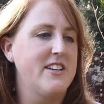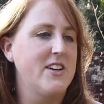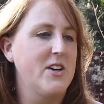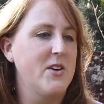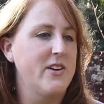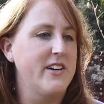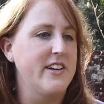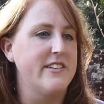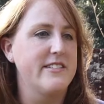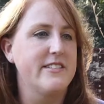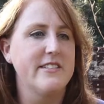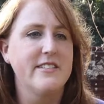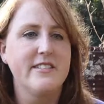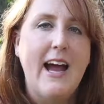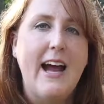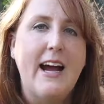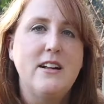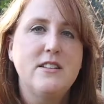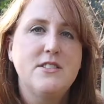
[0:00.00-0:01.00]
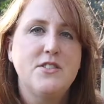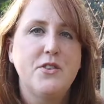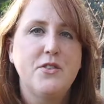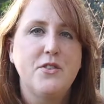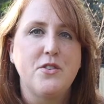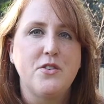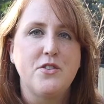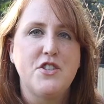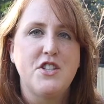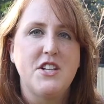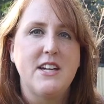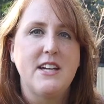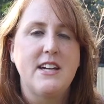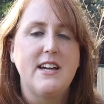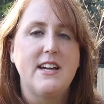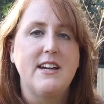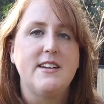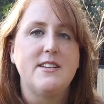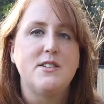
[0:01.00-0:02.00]
degrees. Aldo
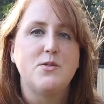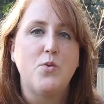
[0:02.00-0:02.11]
Gucci is